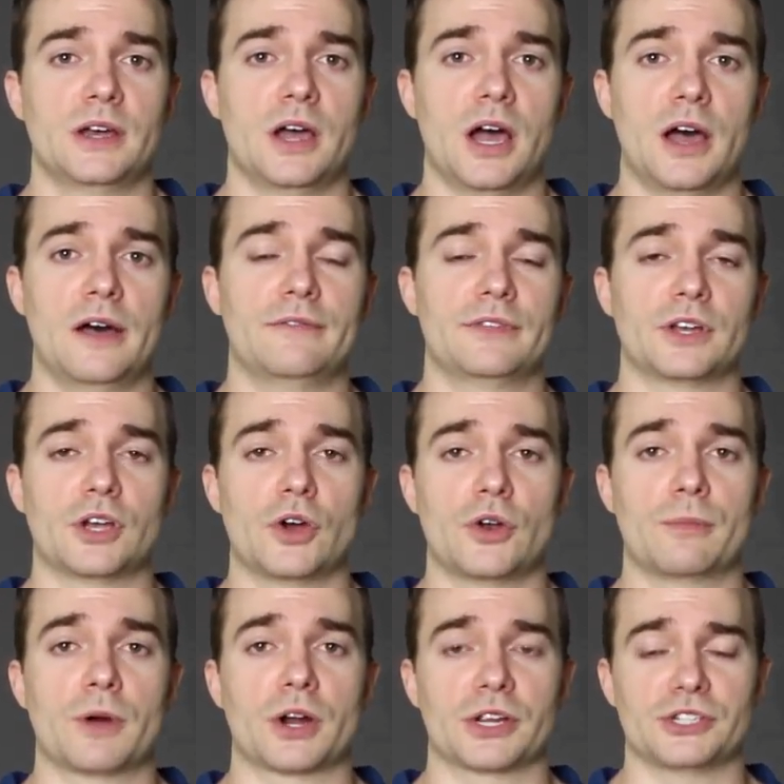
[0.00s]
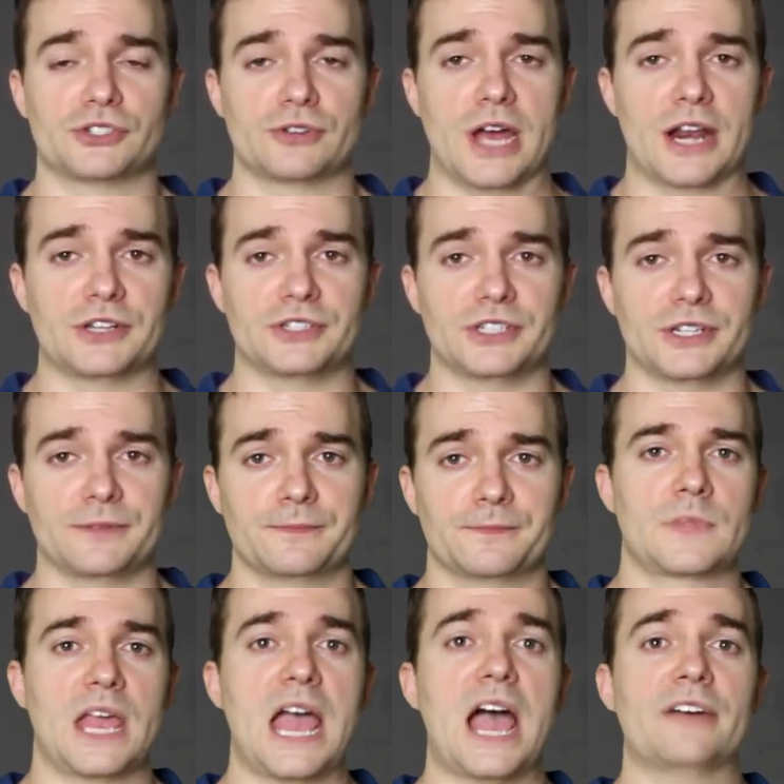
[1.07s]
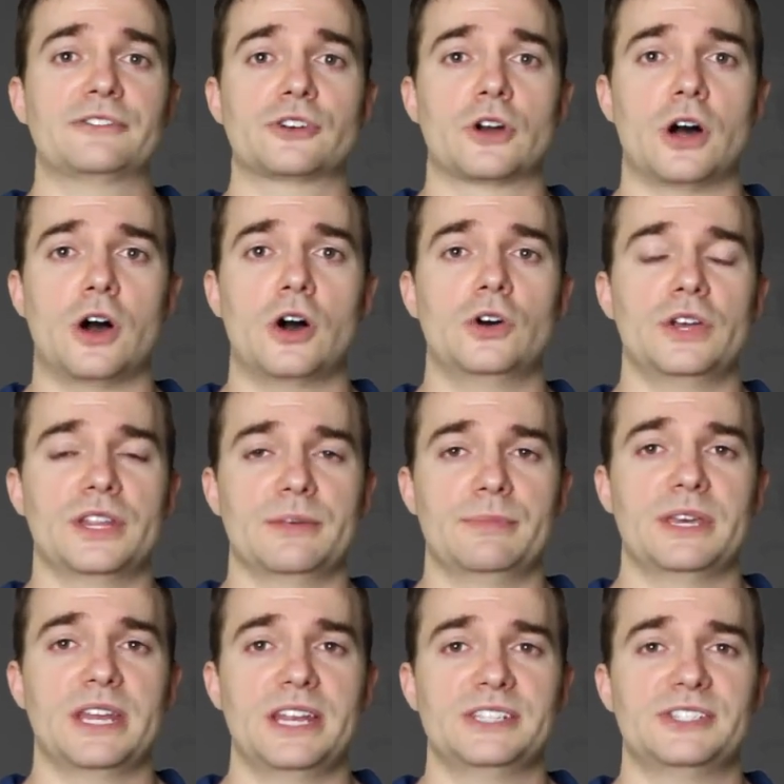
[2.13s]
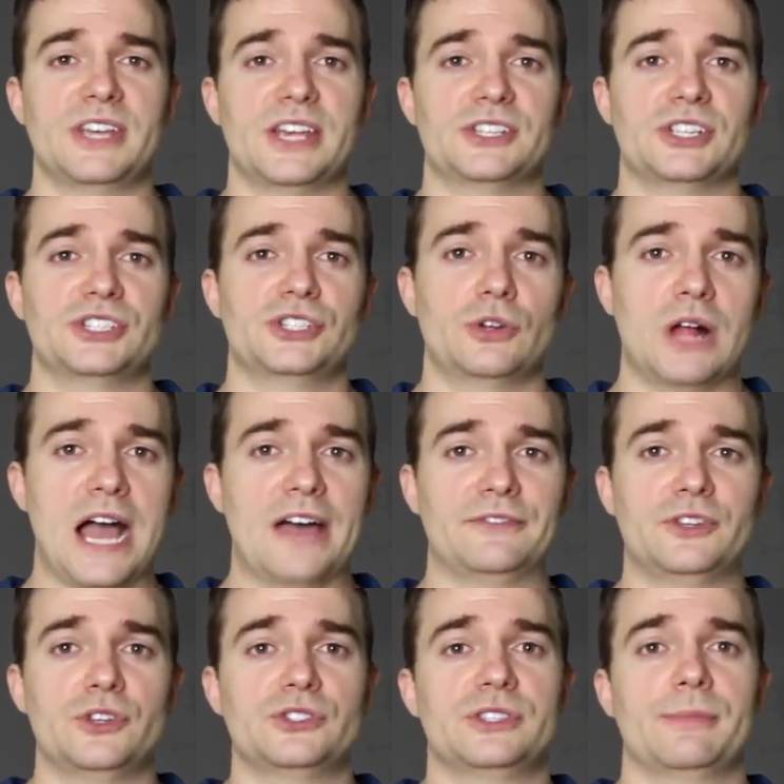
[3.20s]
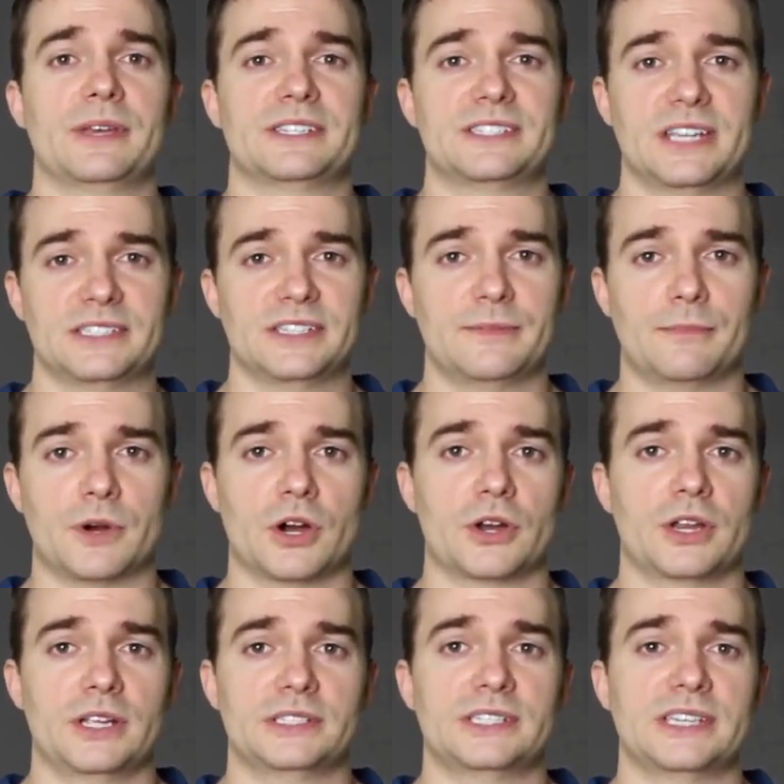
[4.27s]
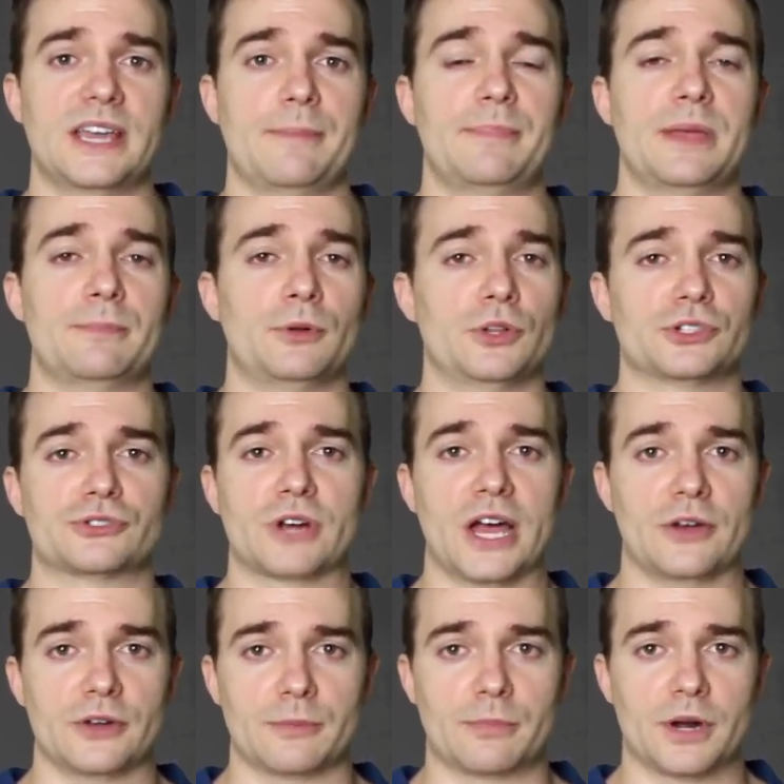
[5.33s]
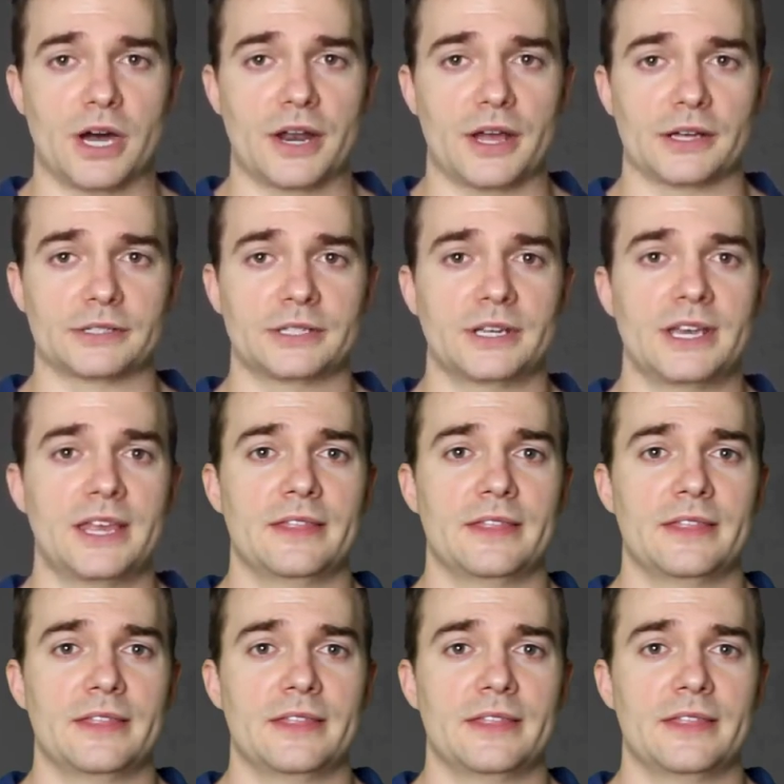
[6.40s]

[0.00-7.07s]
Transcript: of the go-to-market strategy. After all, in the beginning stages, you'll have to do some extensive marketing to get people to try out your product.